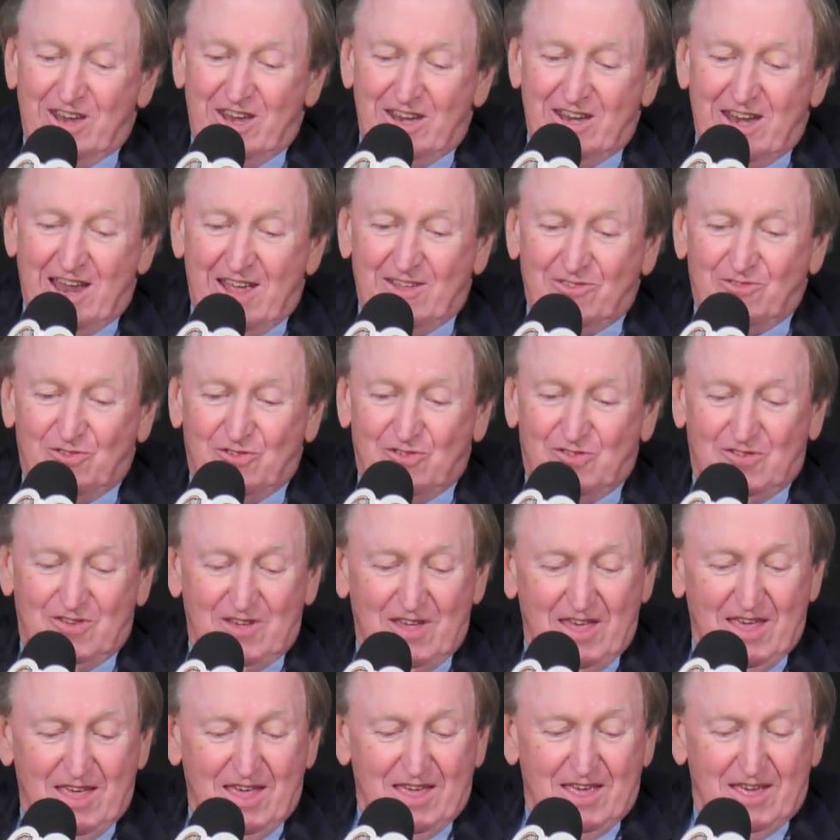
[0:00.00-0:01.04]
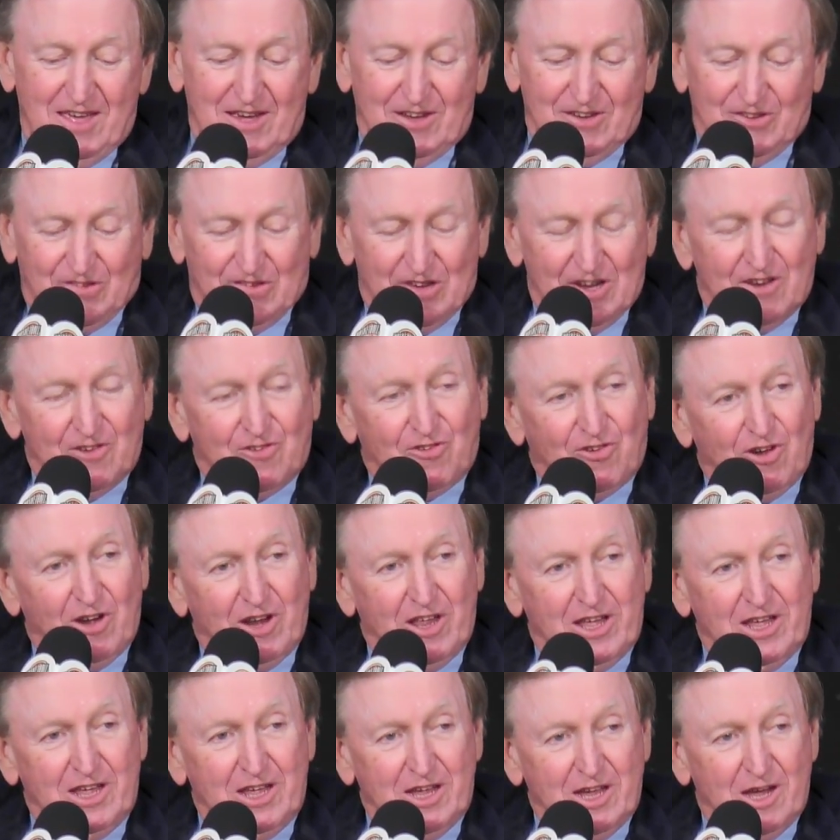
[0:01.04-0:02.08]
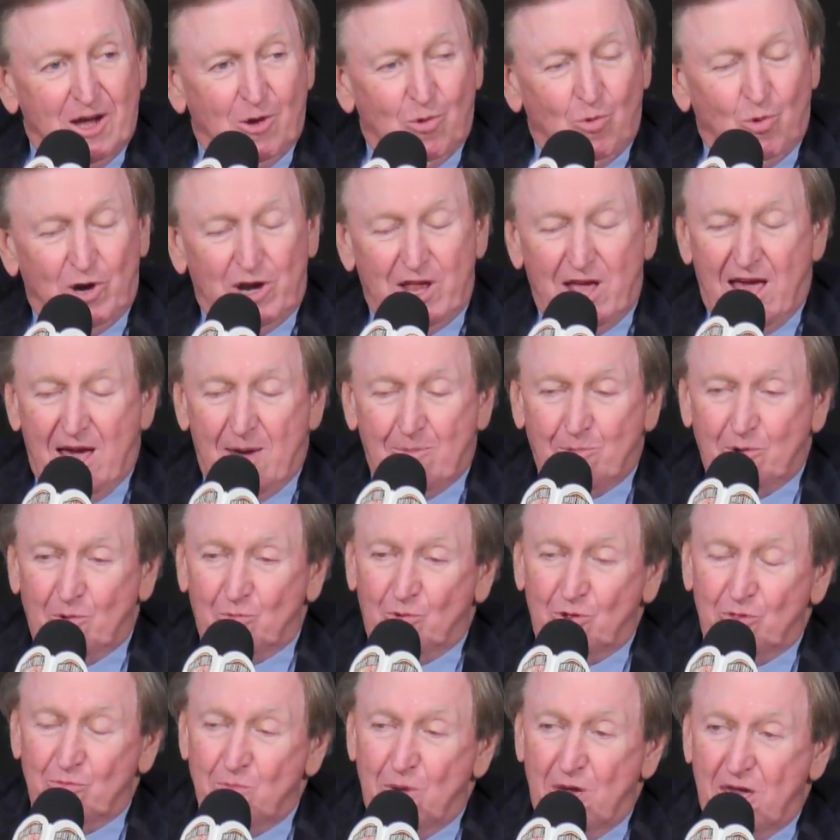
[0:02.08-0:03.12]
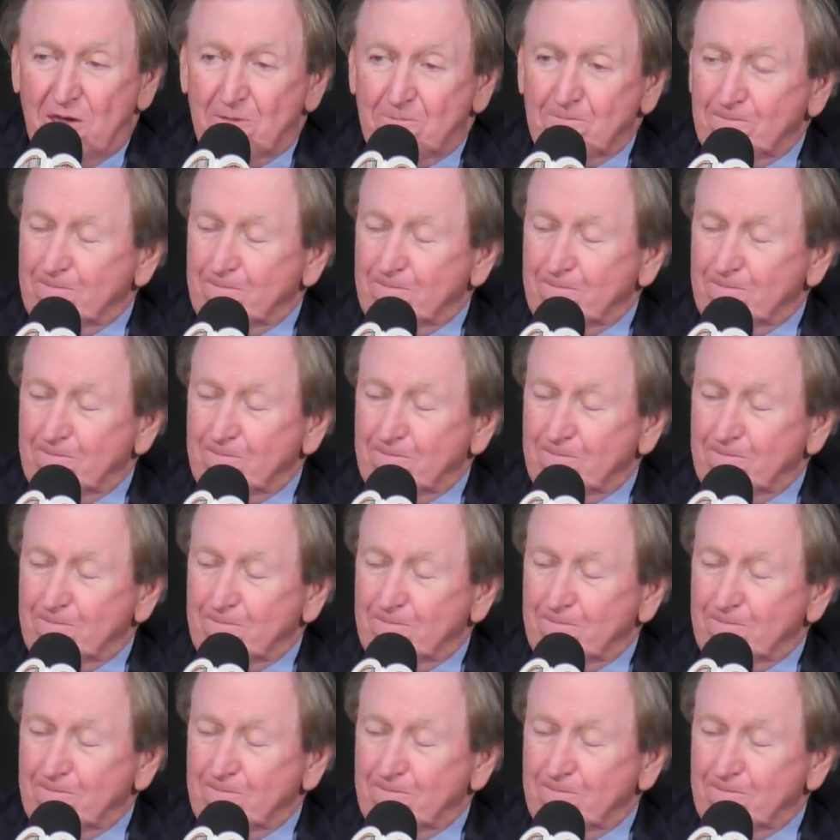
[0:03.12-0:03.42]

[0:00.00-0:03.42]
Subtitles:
And that's essentially what happened with me.